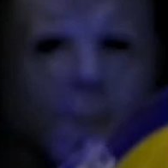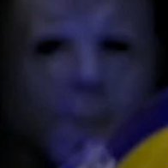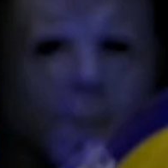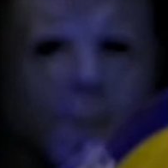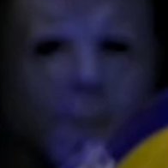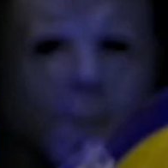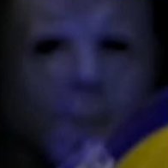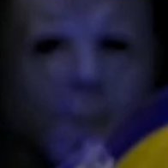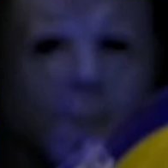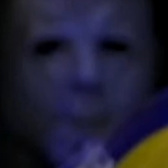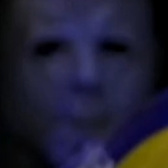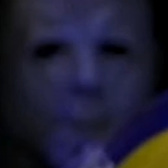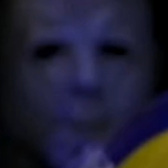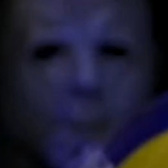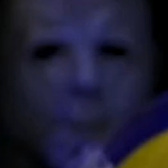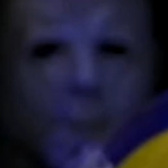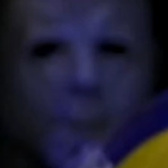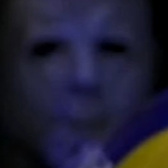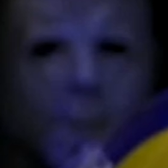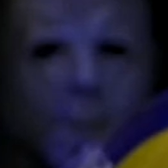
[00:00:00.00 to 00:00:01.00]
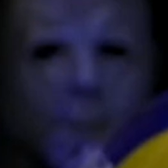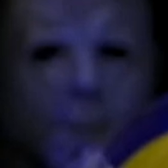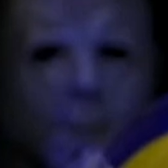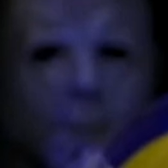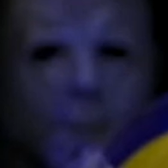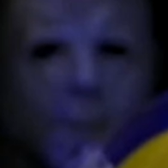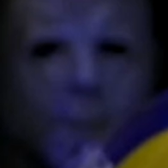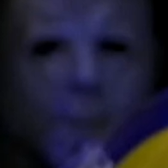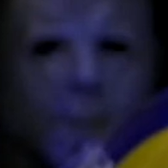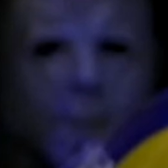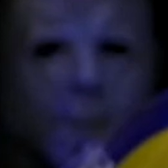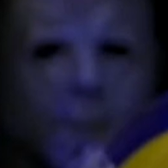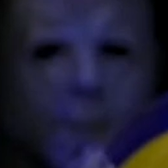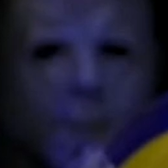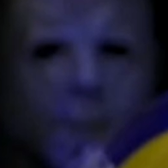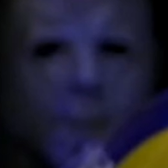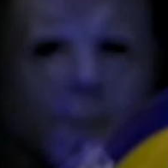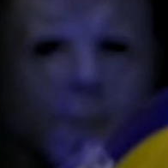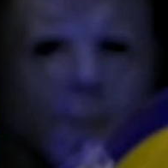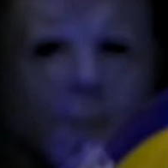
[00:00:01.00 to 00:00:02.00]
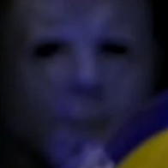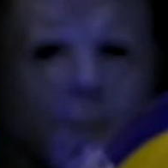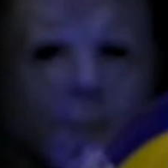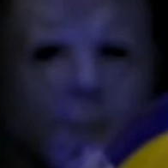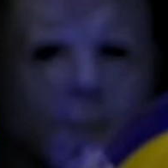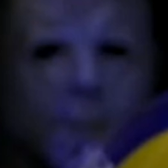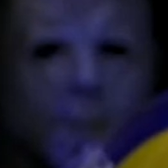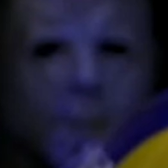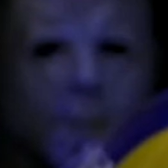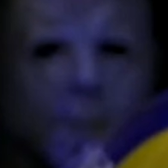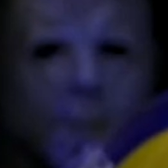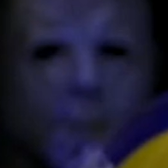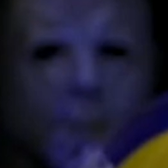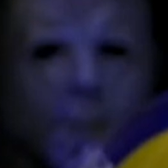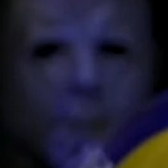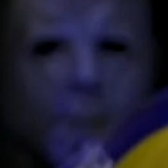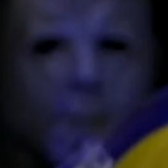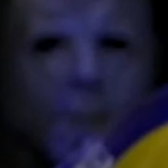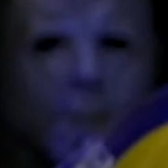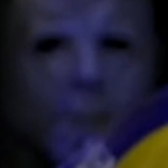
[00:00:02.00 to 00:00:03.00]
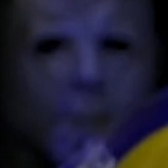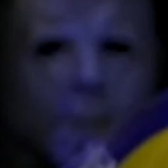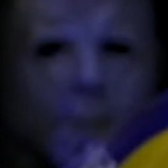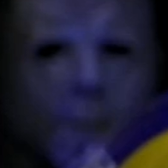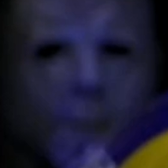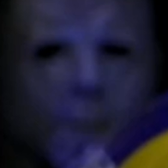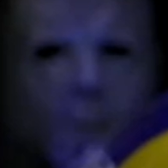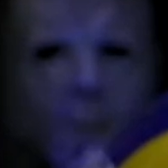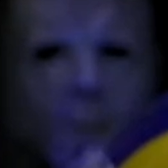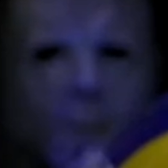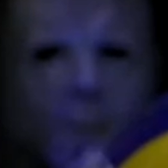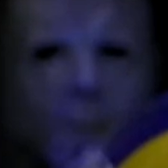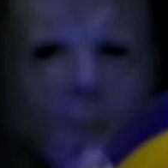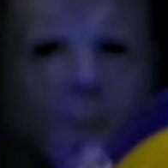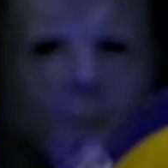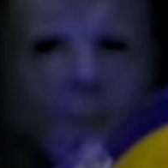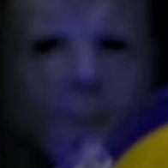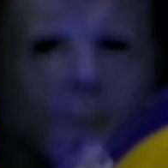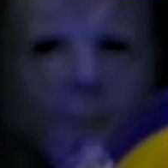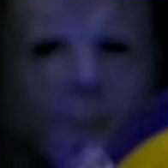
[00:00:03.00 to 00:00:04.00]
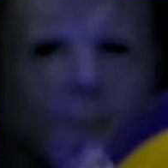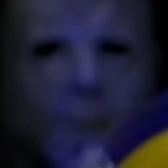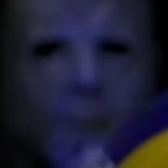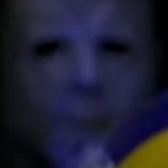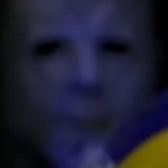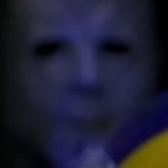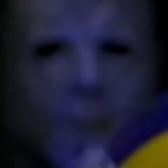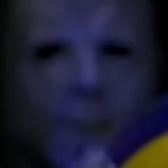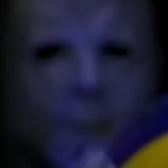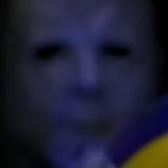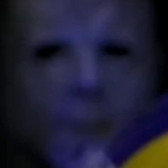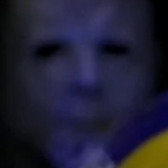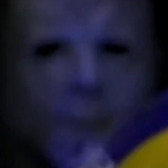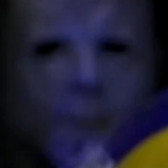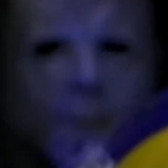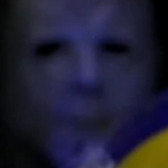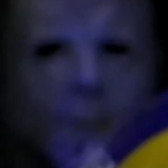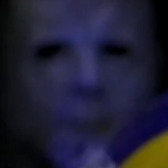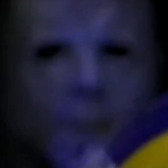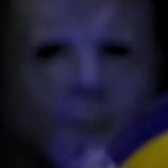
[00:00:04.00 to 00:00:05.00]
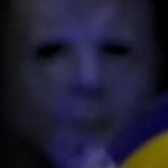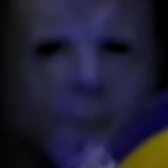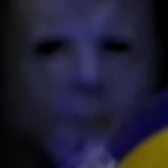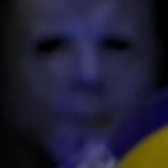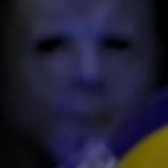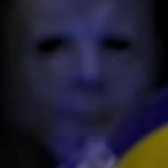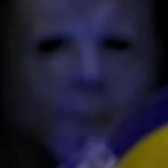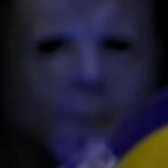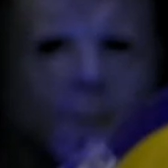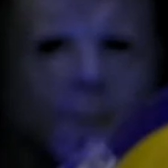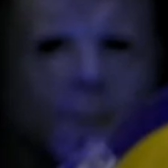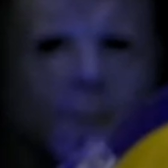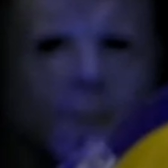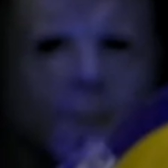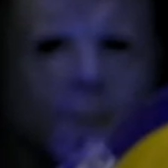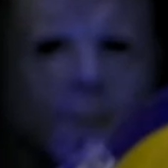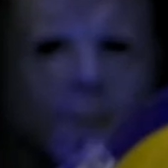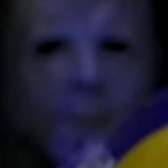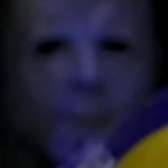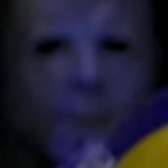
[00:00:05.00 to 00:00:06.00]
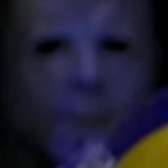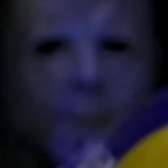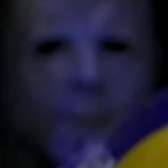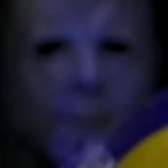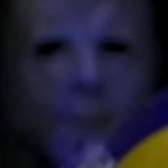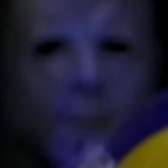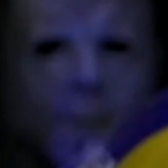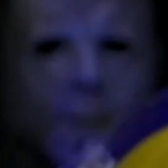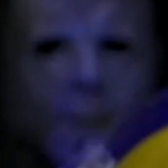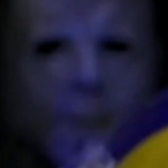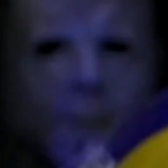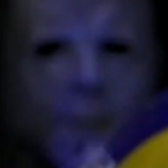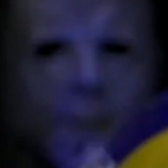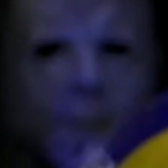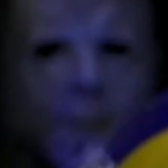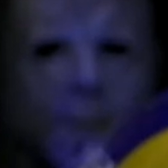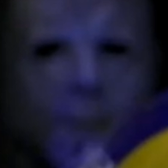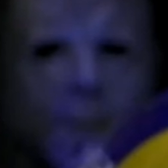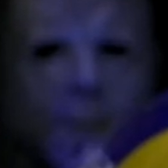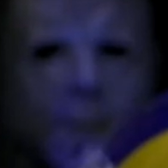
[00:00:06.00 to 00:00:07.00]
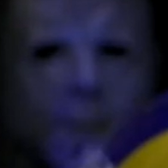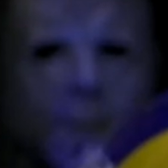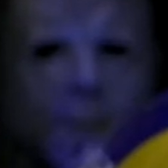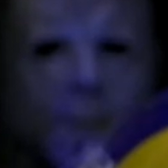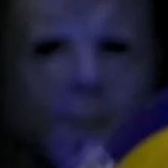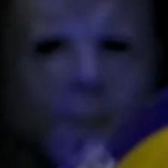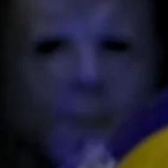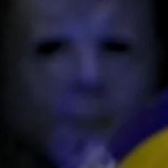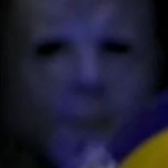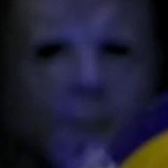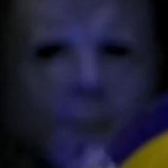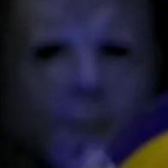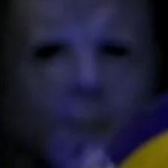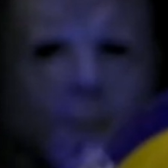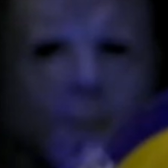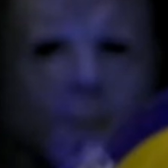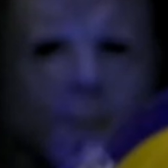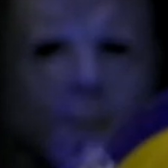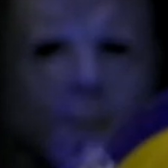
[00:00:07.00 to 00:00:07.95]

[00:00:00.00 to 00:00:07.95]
(silent)